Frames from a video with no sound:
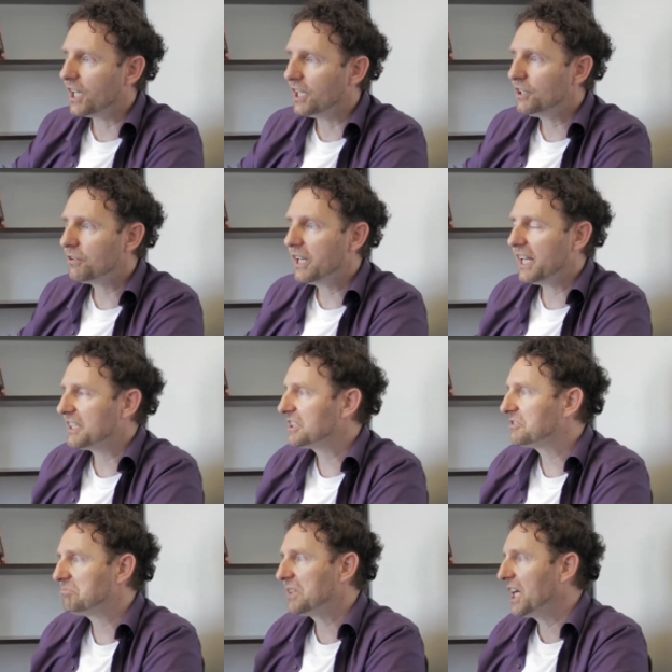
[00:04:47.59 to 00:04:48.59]
And you
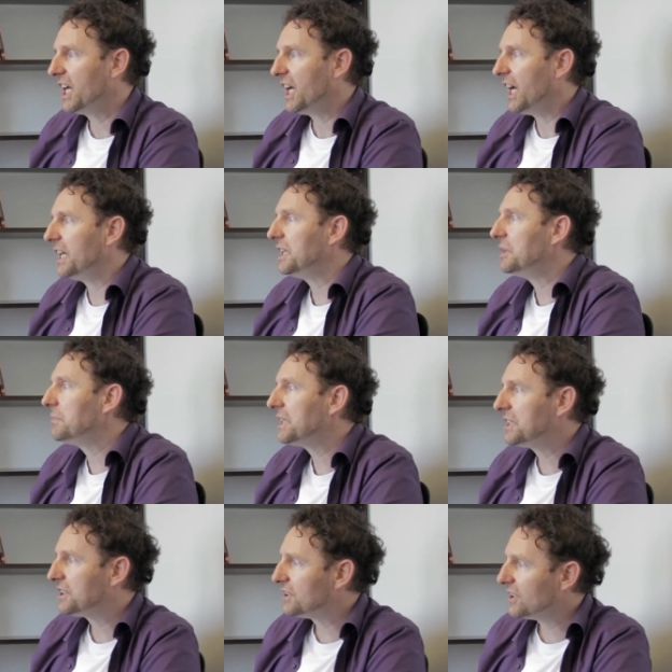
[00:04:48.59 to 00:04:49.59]
get an
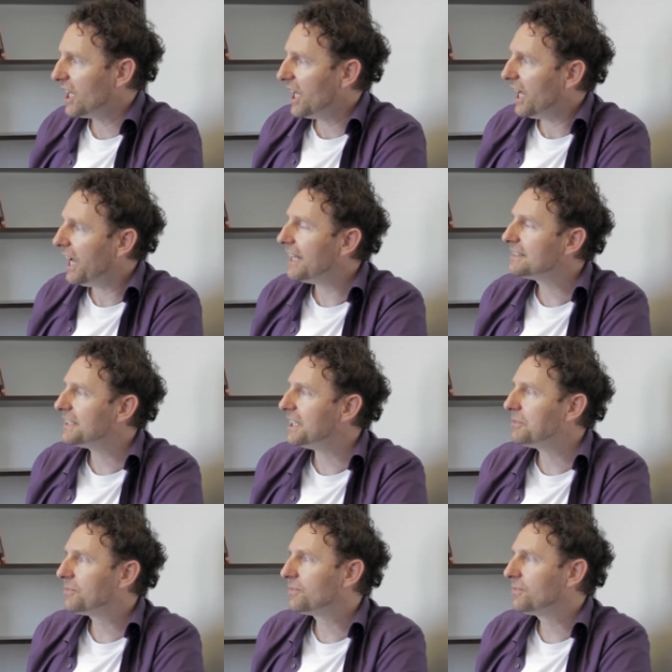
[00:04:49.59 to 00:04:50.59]
image as
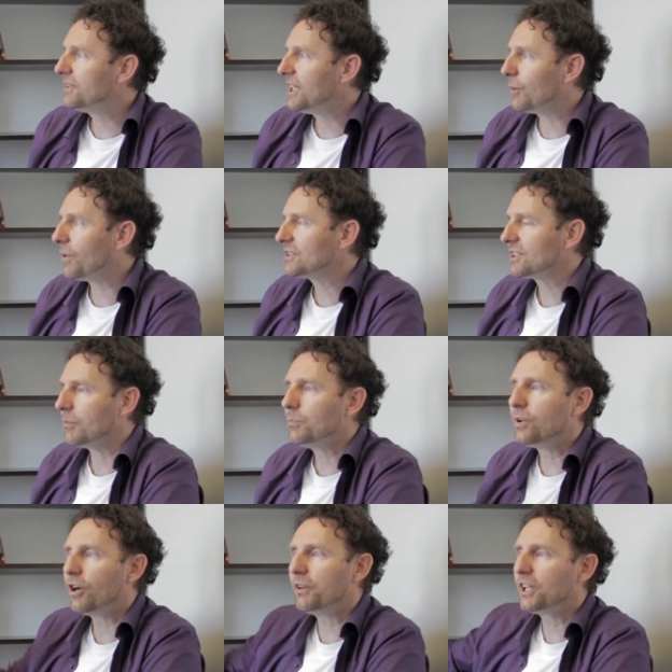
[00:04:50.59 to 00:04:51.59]
if there was
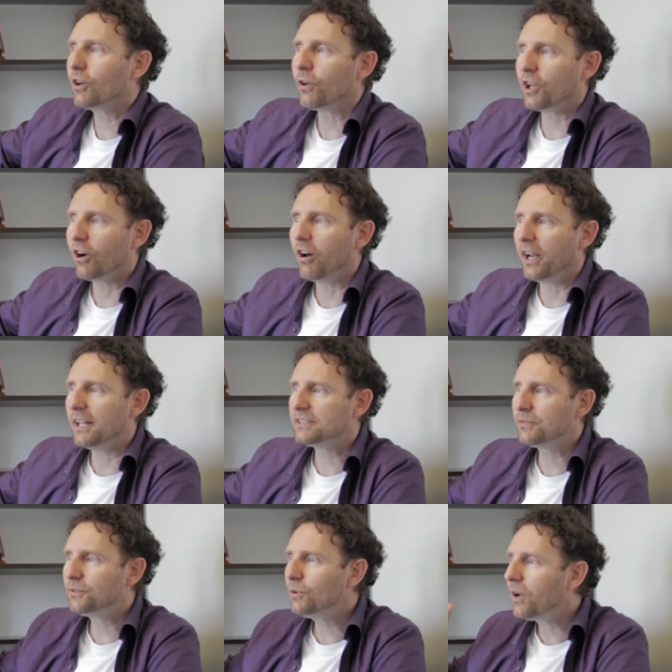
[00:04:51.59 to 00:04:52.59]
some blurring going on,
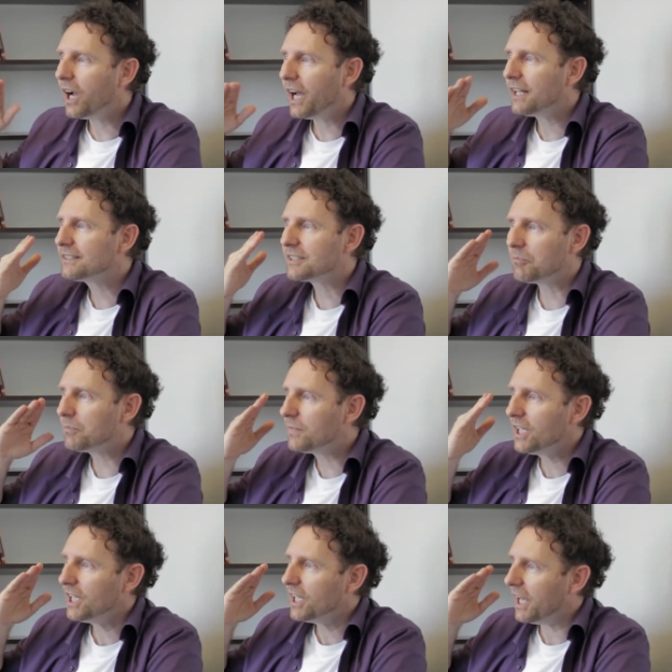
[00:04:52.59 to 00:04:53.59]
as if you had
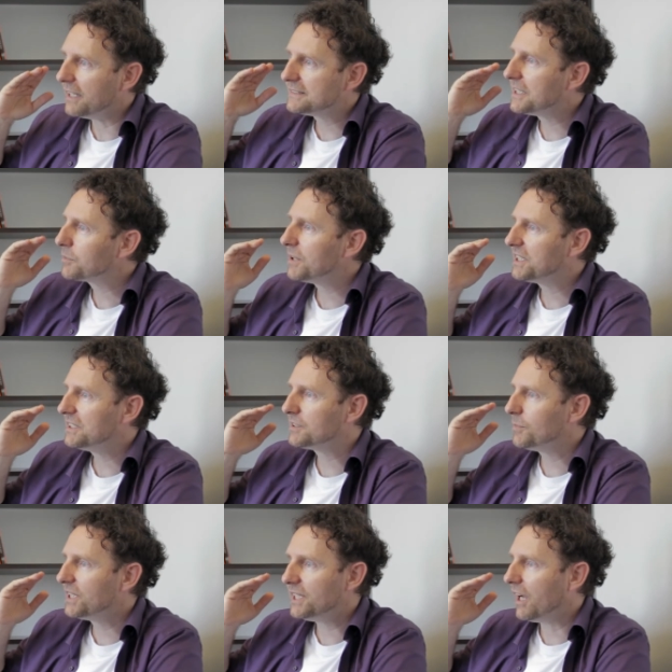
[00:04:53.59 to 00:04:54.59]
some
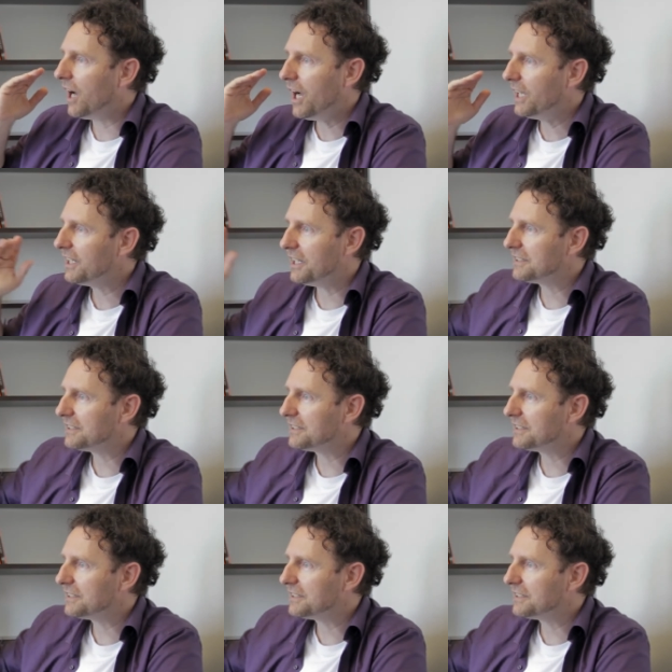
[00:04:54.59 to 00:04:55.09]
astigmatism in the eye.